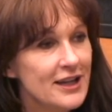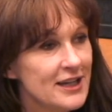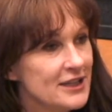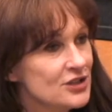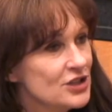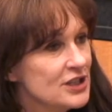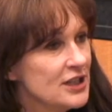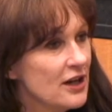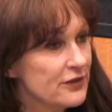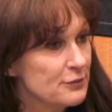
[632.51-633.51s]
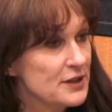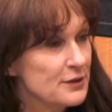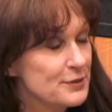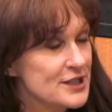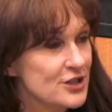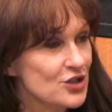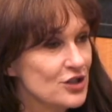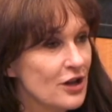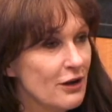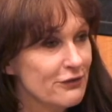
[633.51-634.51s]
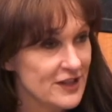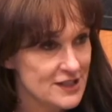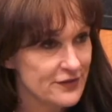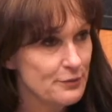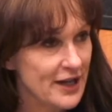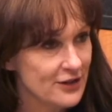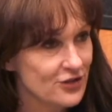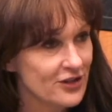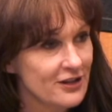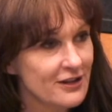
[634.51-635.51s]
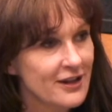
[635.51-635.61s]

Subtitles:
and she offered me the position of festival manager.